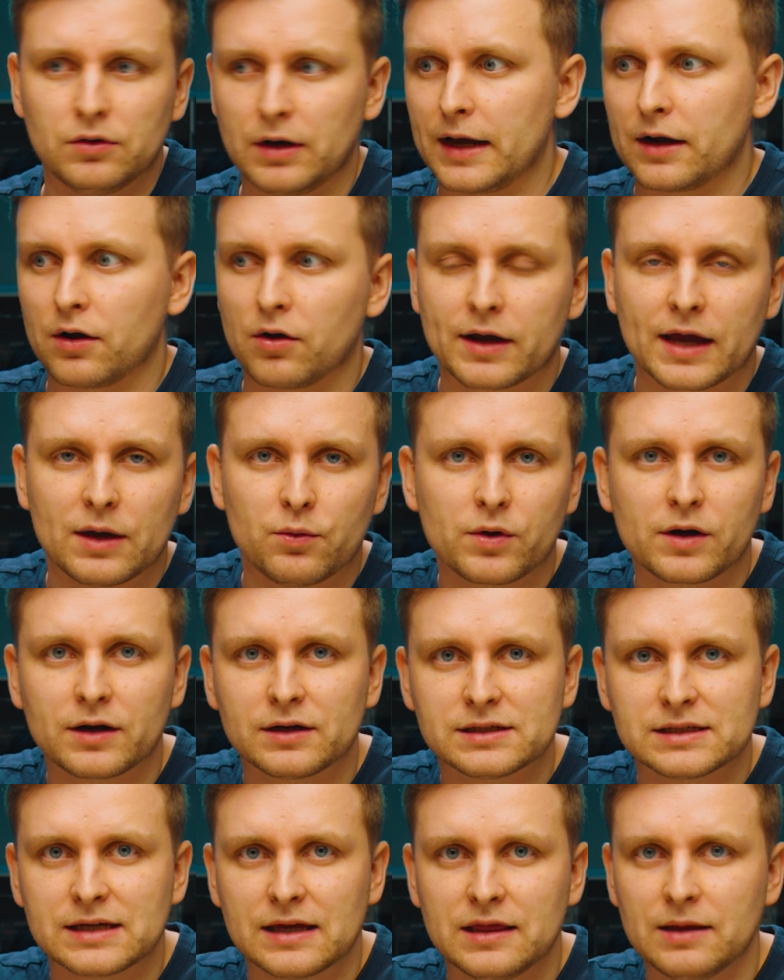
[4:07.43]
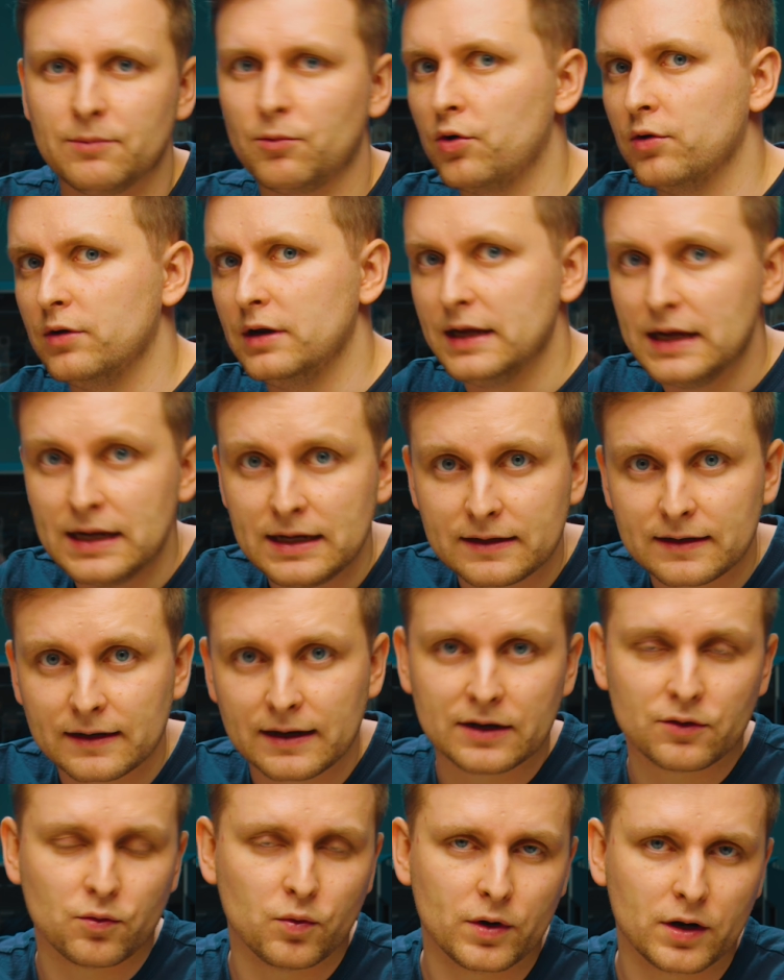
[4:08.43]
Like, okay, we're going to send them only
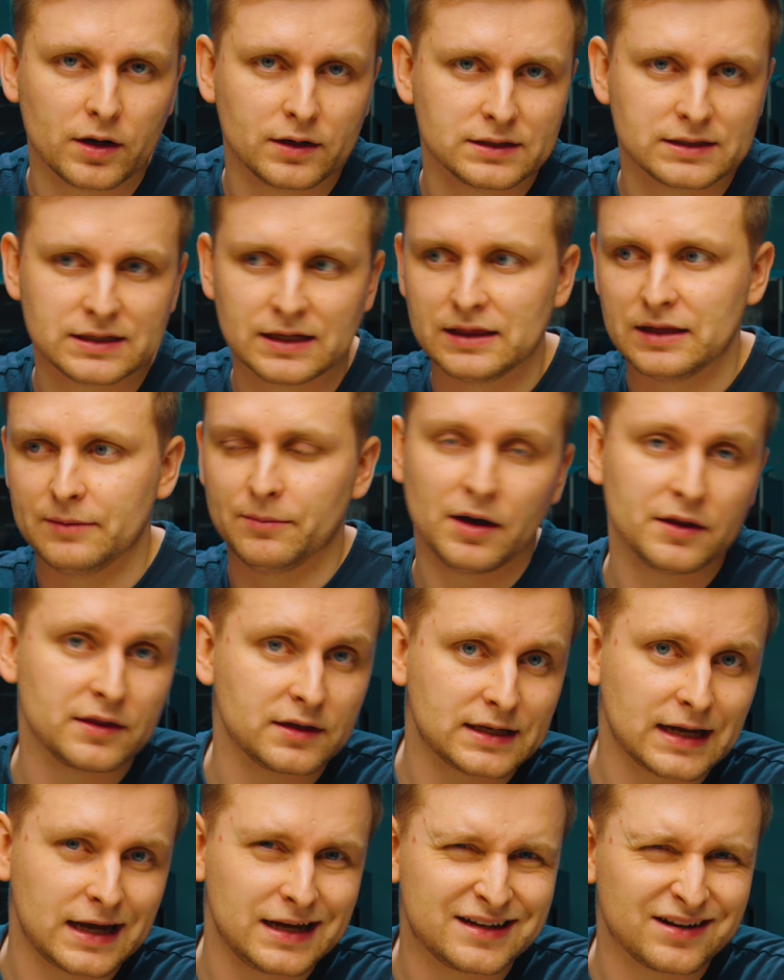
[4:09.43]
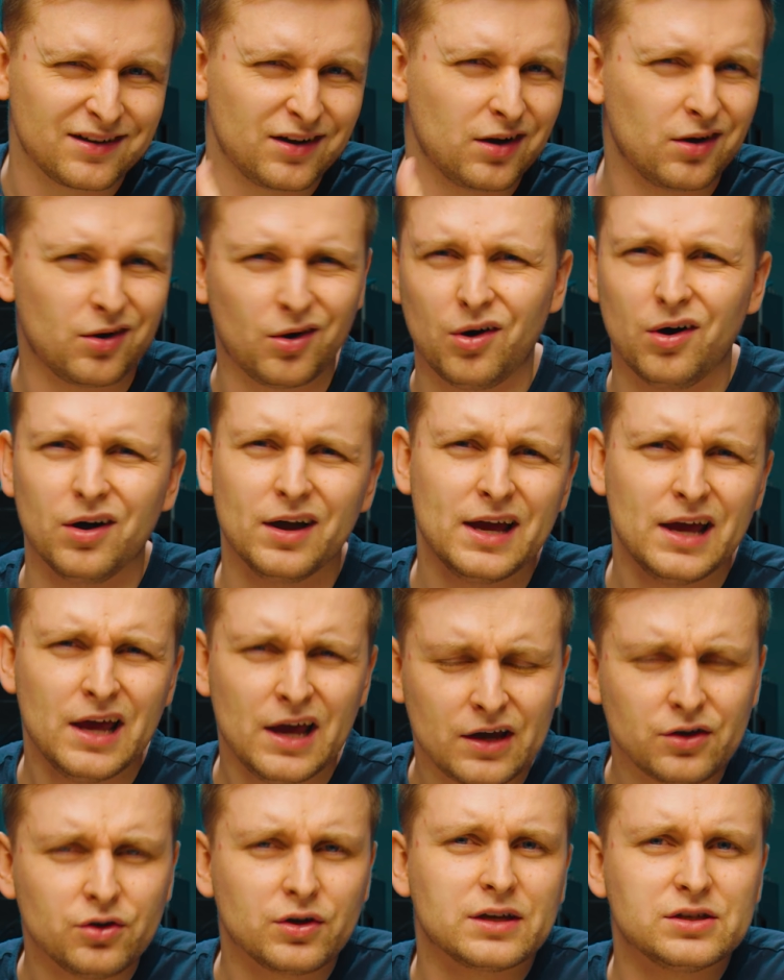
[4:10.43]
internet, or we're going to send them other data, or
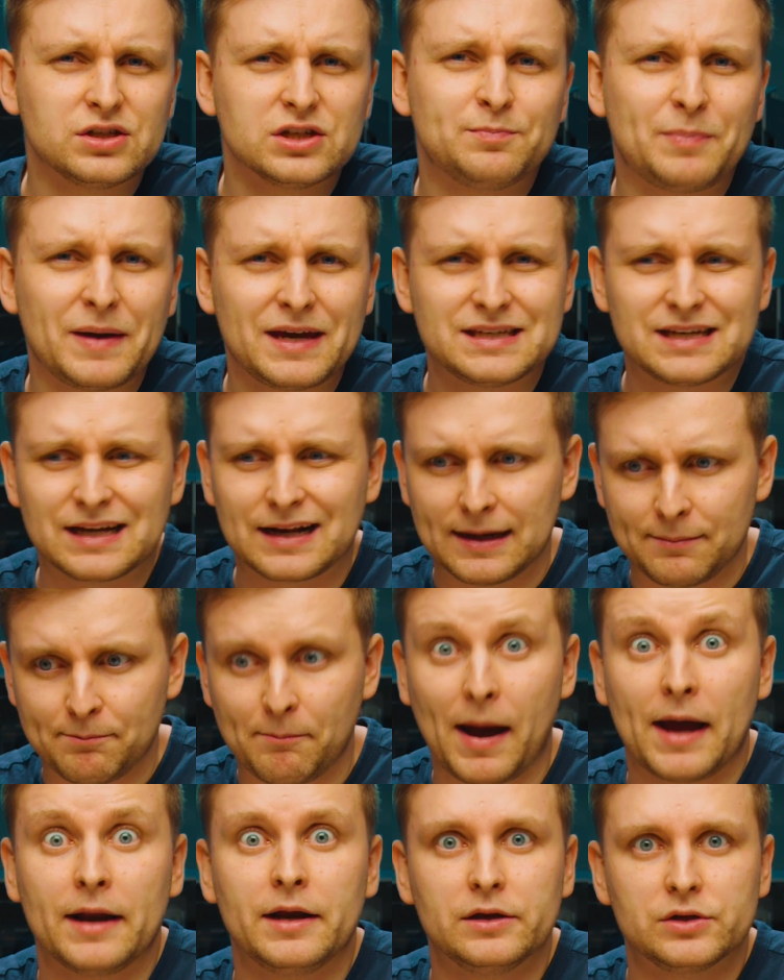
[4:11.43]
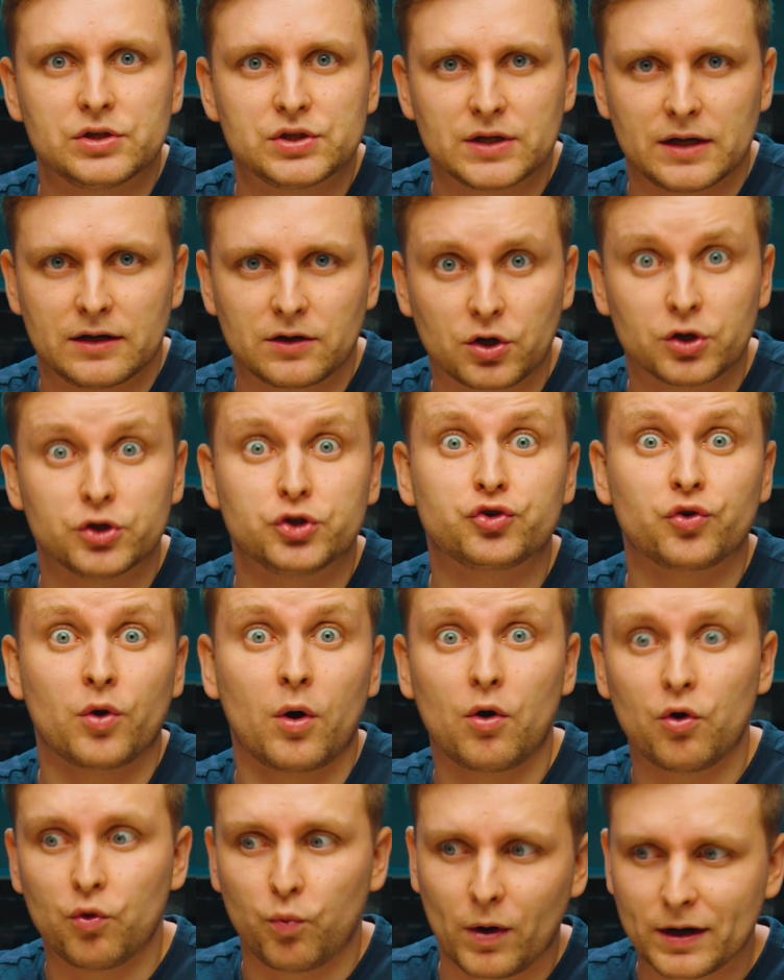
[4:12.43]
you can just basically manage and
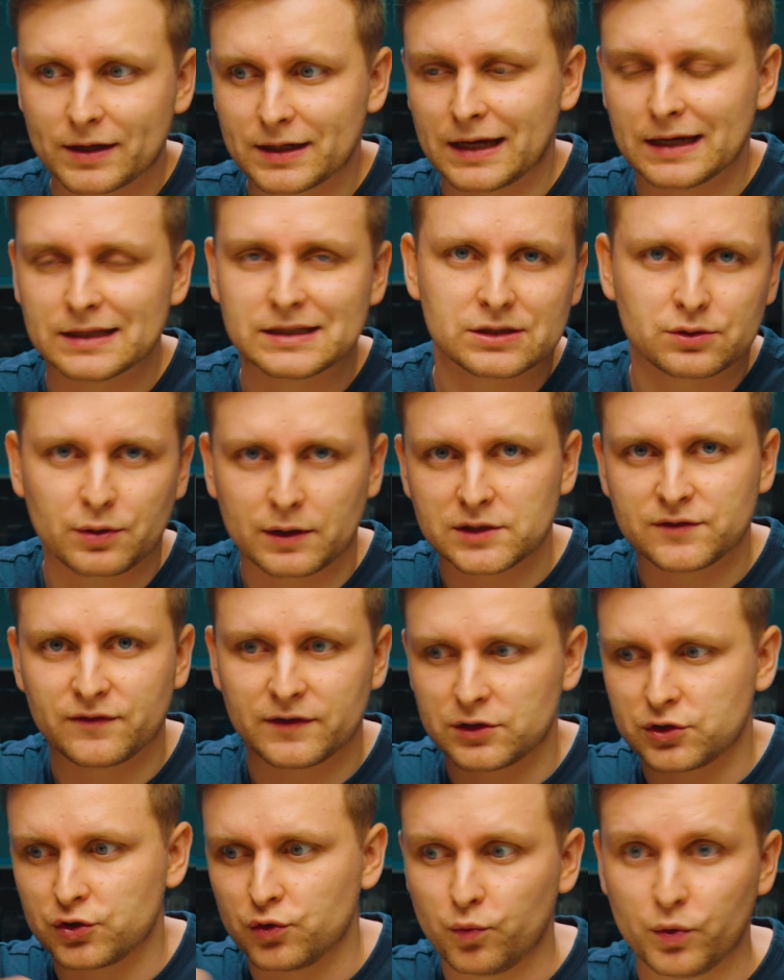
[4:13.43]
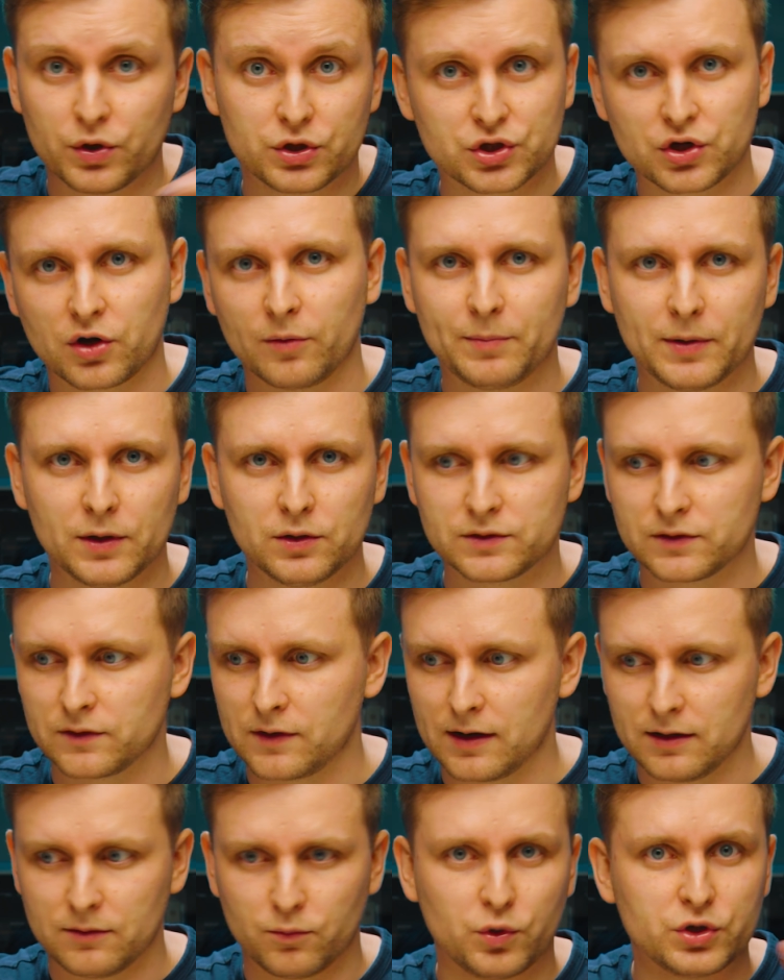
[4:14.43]
control what gets transferred to which computer
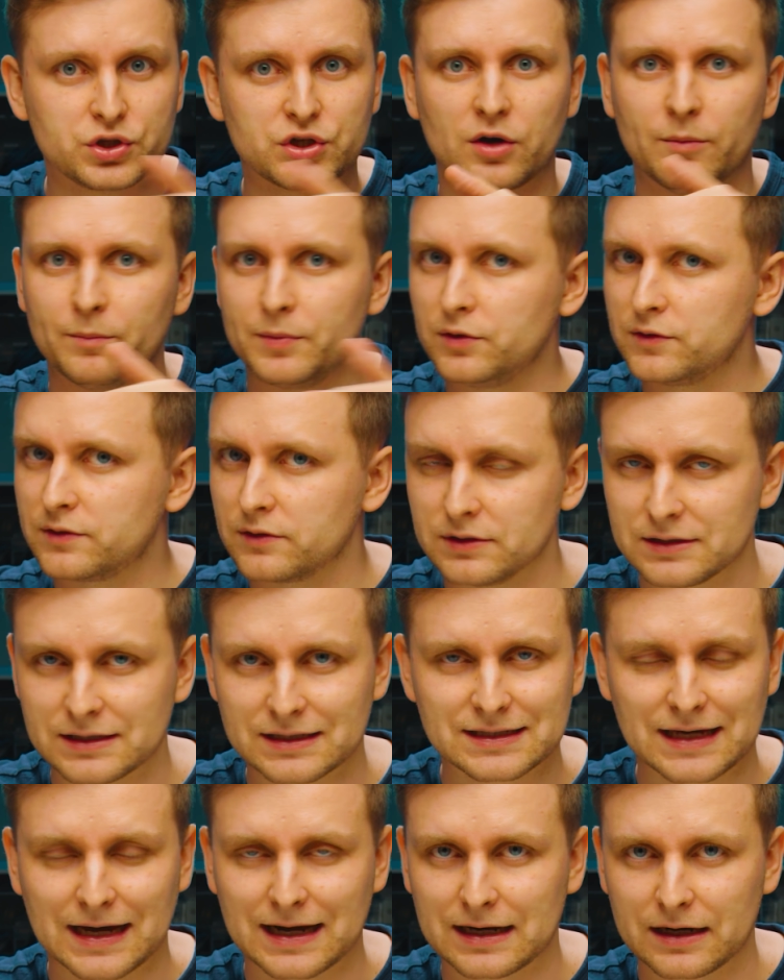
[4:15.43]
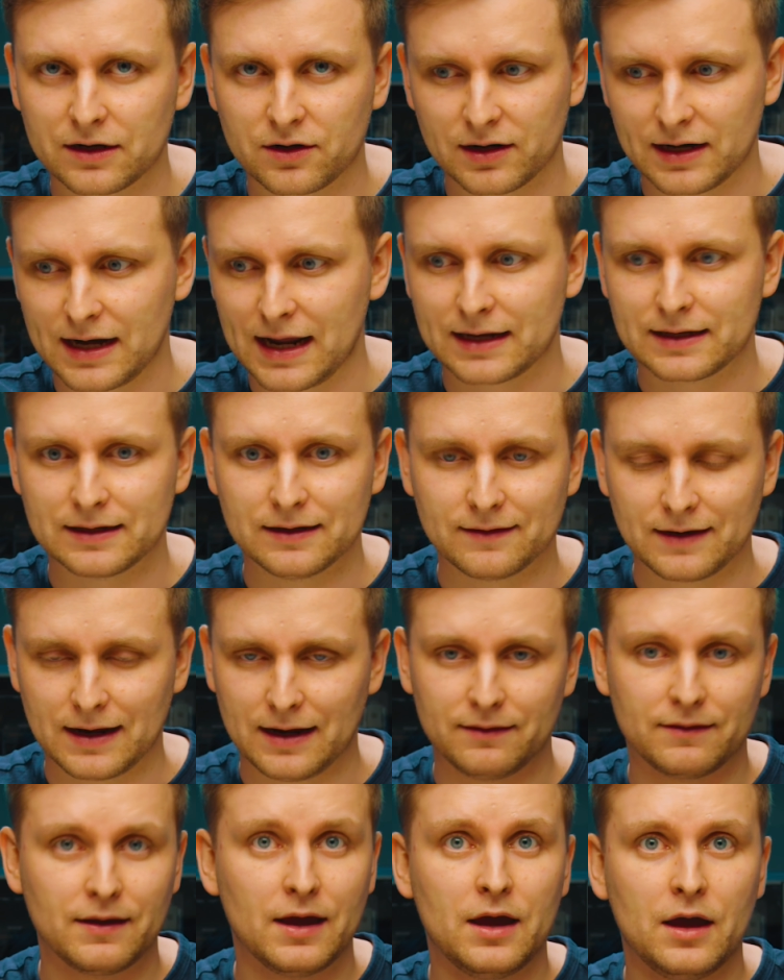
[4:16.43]
and which computer is exactly connected
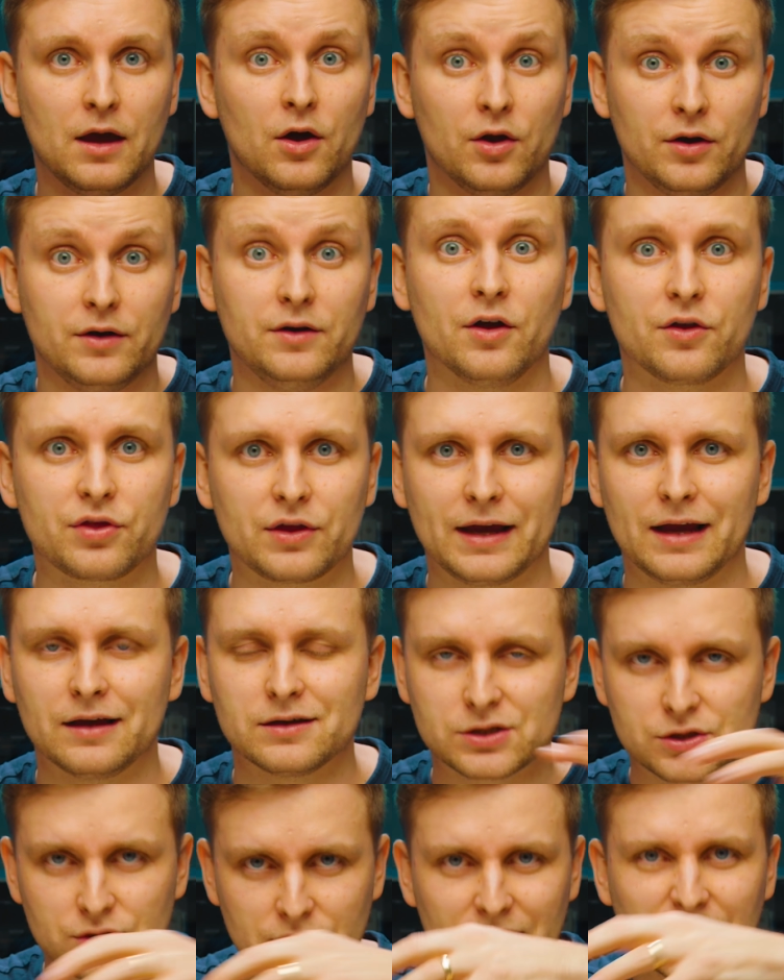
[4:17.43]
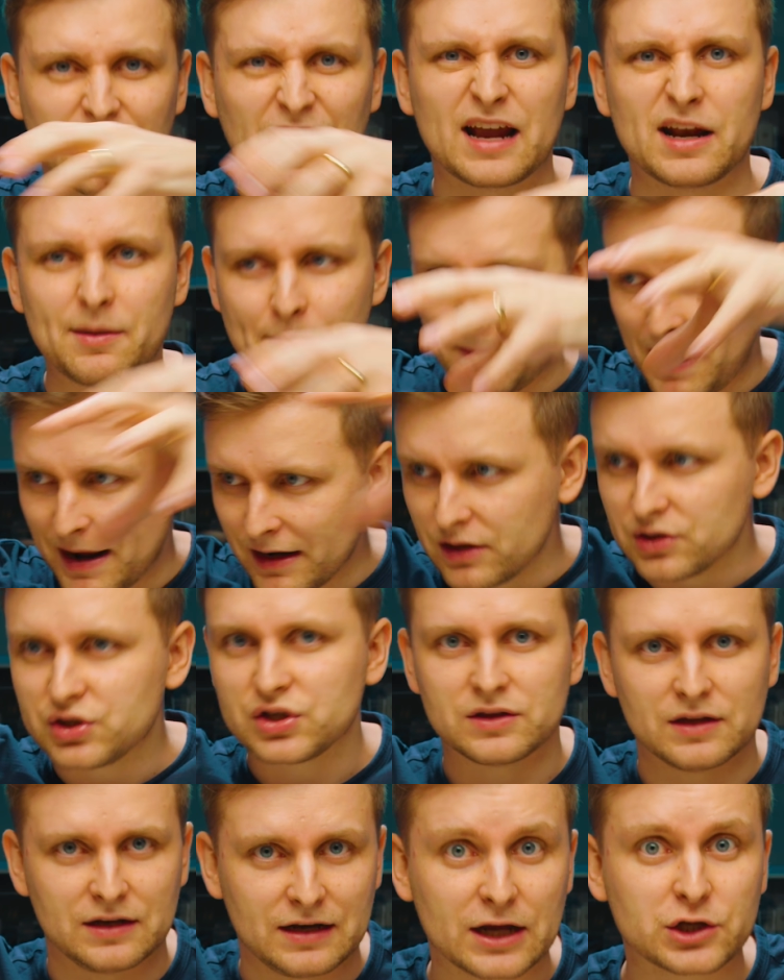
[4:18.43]
and nothing else. You can kind of
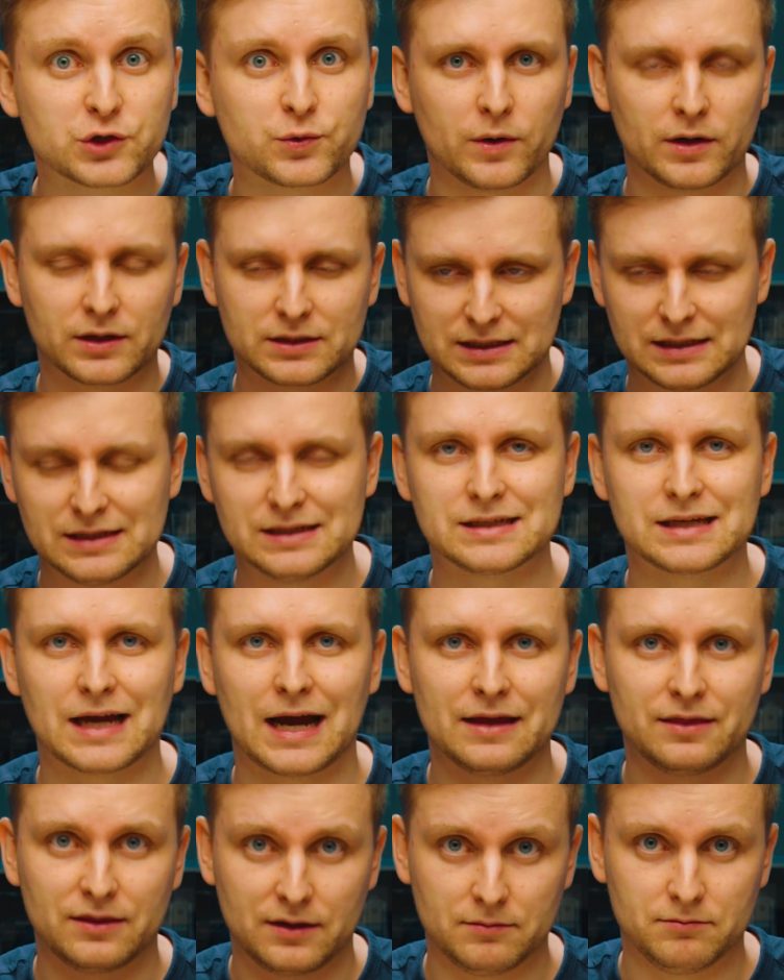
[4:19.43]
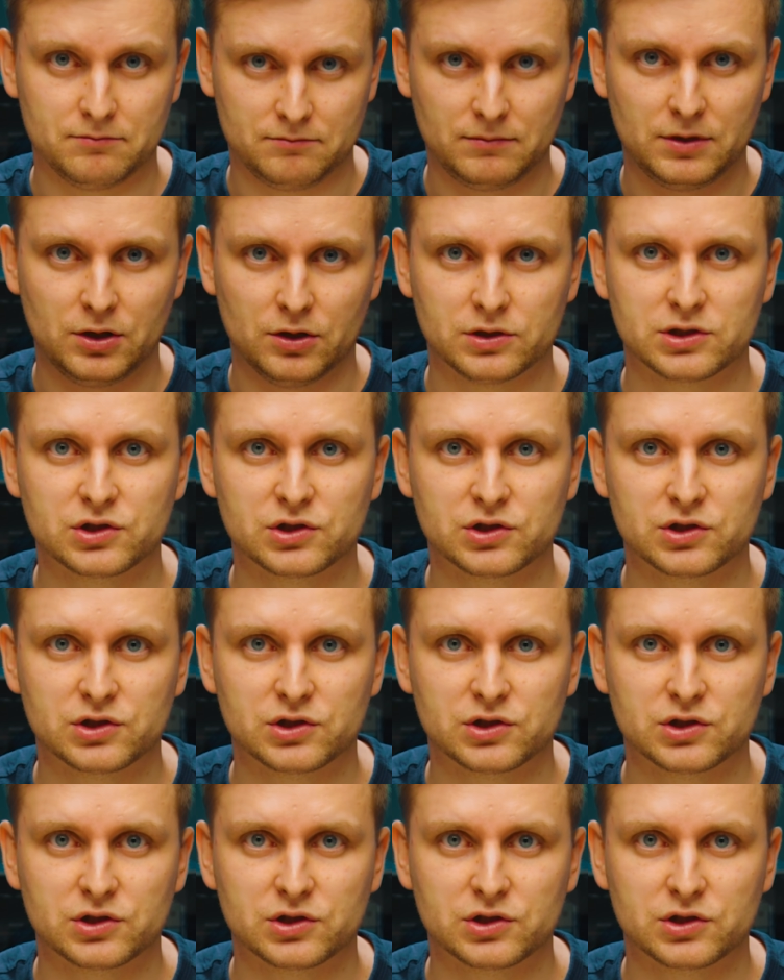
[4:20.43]
manage the networks inside the, you know,